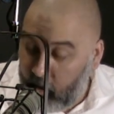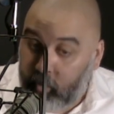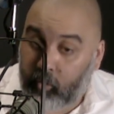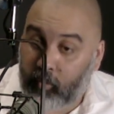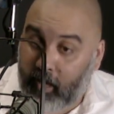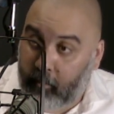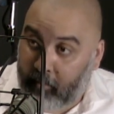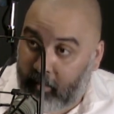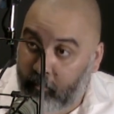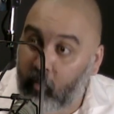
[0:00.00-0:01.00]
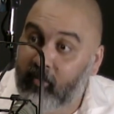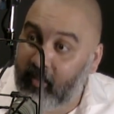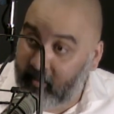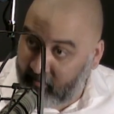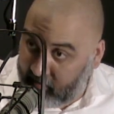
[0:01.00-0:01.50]
to get people to
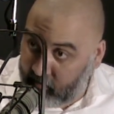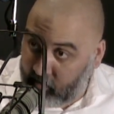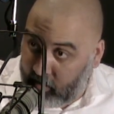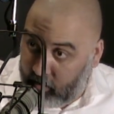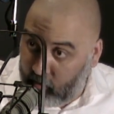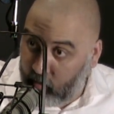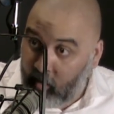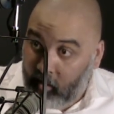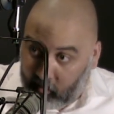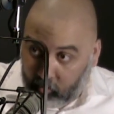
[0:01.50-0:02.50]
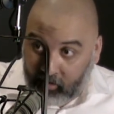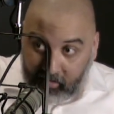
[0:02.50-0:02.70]
listen to you. Because once